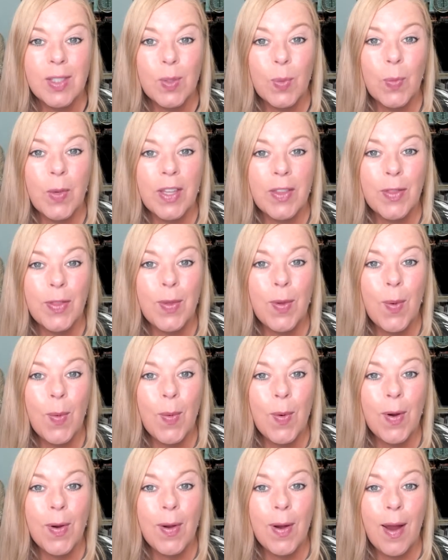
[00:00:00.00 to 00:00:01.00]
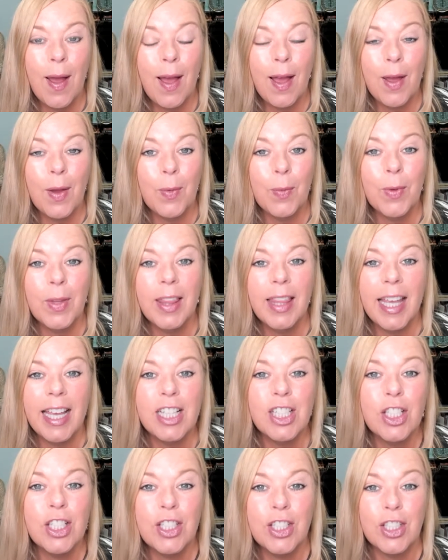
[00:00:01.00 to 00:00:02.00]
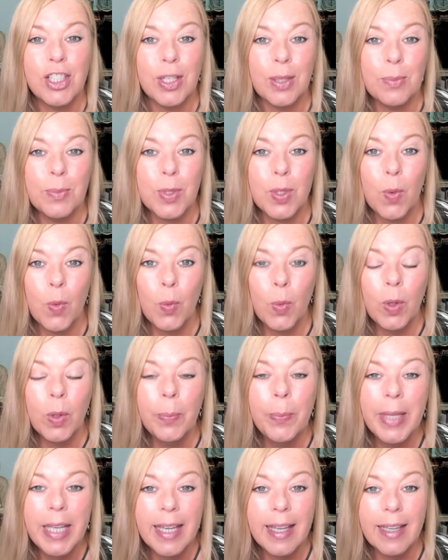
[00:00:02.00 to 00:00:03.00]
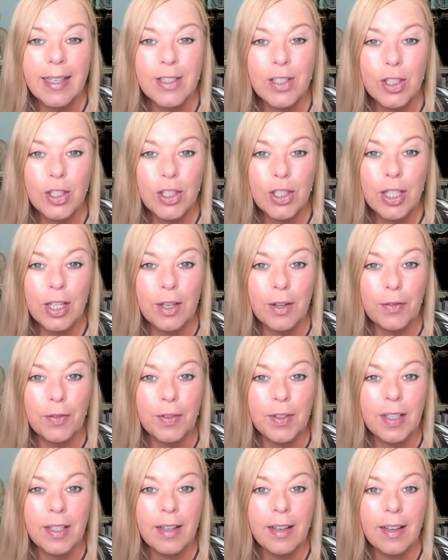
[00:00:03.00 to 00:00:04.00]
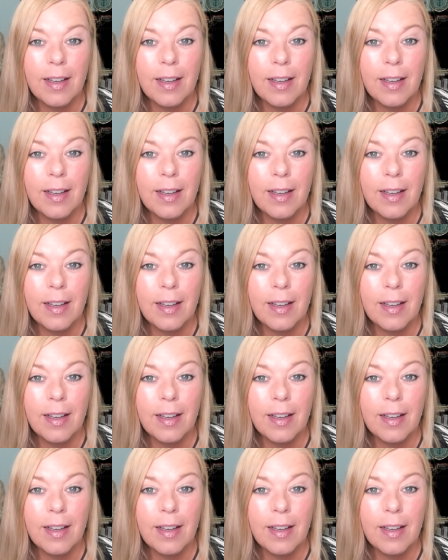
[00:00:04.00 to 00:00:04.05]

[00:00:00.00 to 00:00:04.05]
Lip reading: with your relationships will begin to shift.